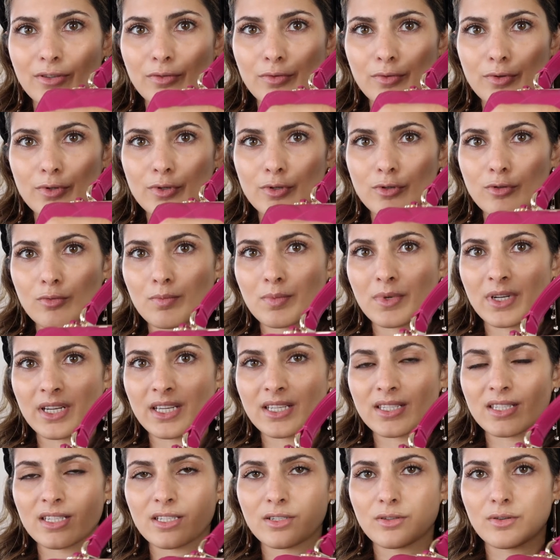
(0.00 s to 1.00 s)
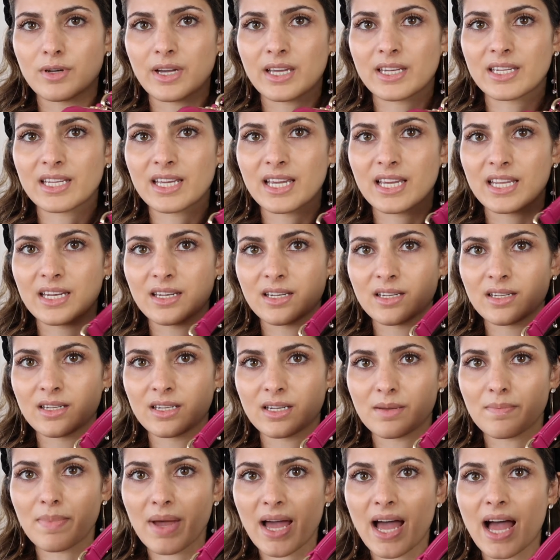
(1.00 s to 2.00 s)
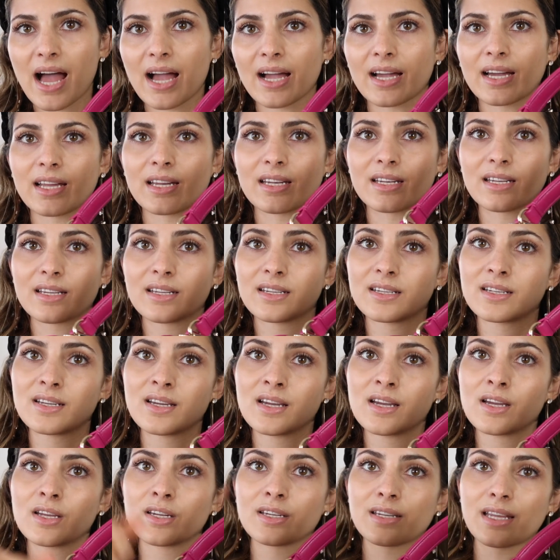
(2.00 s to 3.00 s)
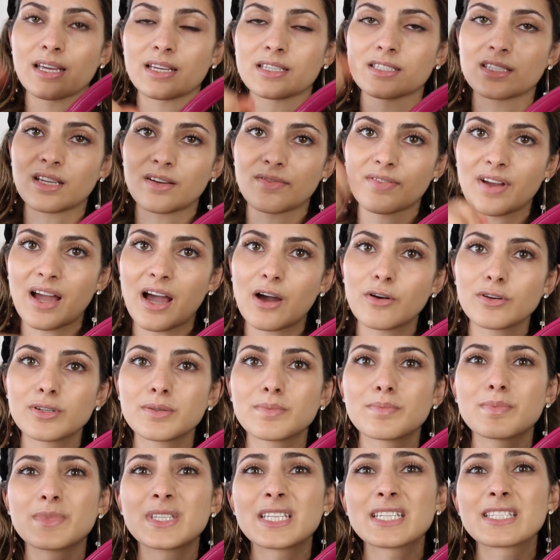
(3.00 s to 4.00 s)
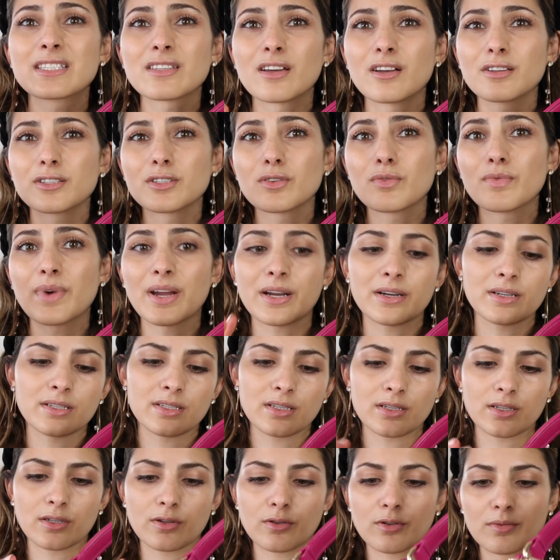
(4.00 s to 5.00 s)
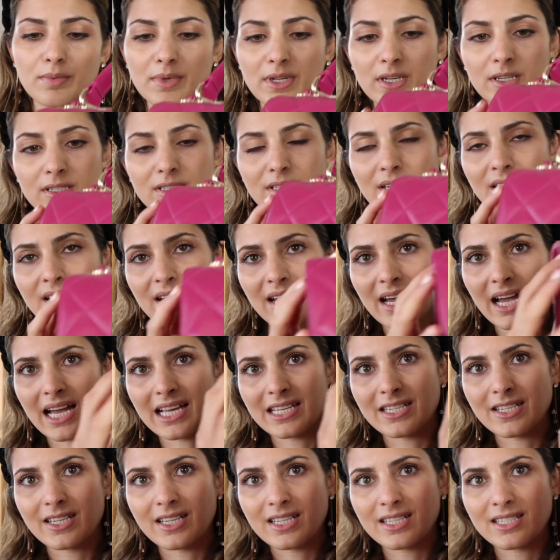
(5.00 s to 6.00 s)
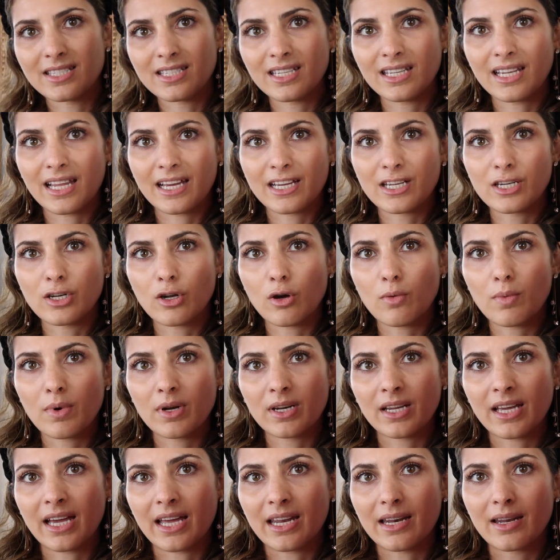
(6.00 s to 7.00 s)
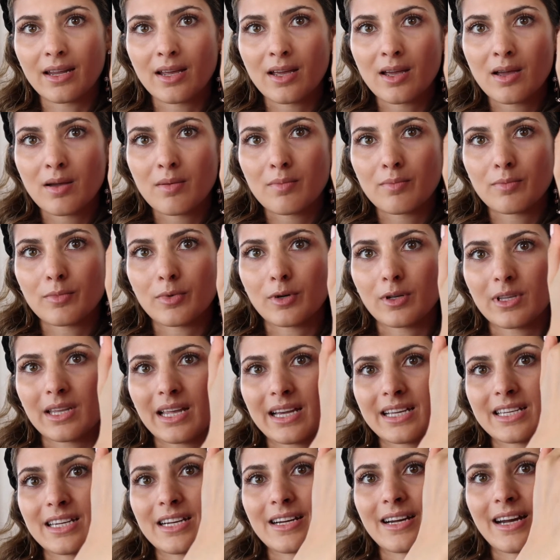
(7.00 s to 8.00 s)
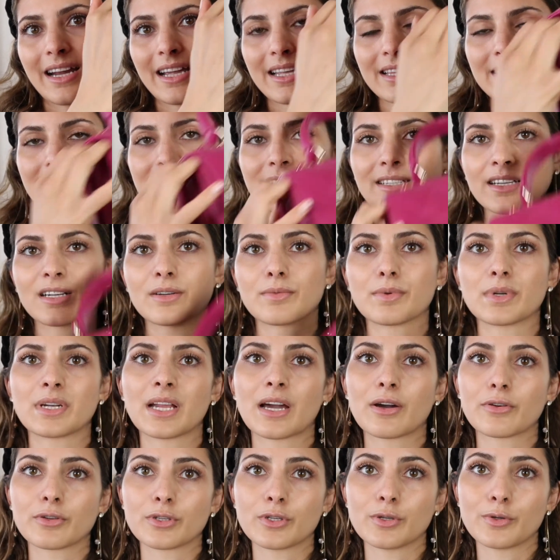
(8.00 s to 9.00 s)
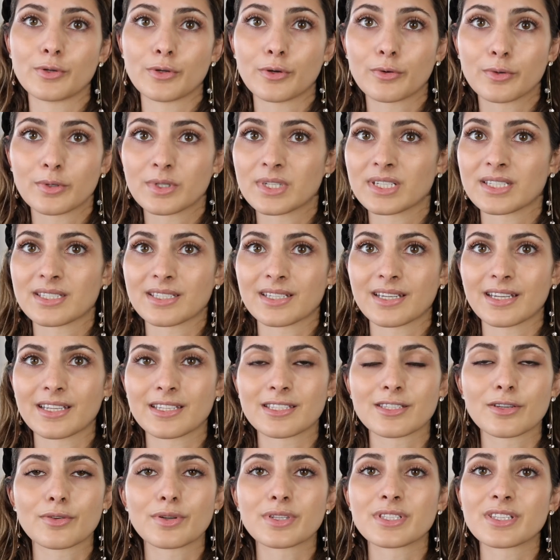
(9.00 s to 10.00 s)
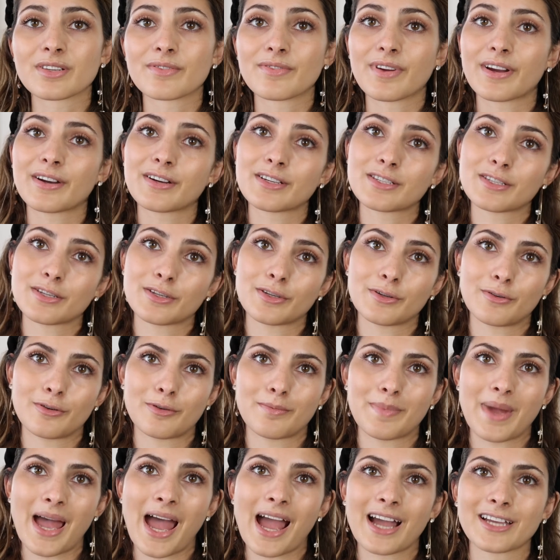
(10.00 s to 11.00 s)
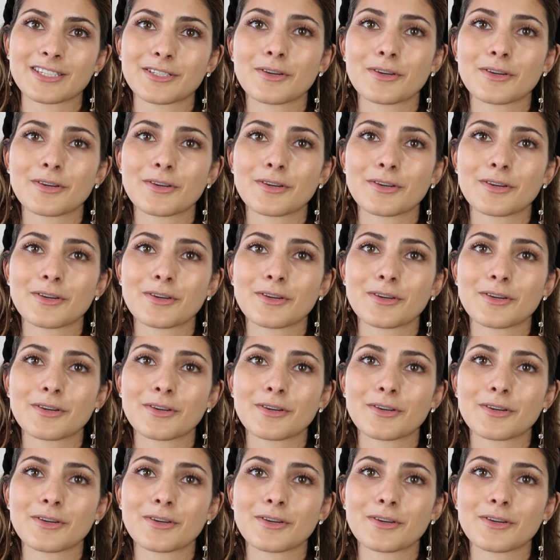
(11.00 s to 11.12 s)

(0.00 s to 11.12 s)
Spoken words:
So super easy to get in the bag and take stuff out. And it's also very secure because, as you can see, like no one can put like their hand in there without you noticing it. So it's a very secure bag.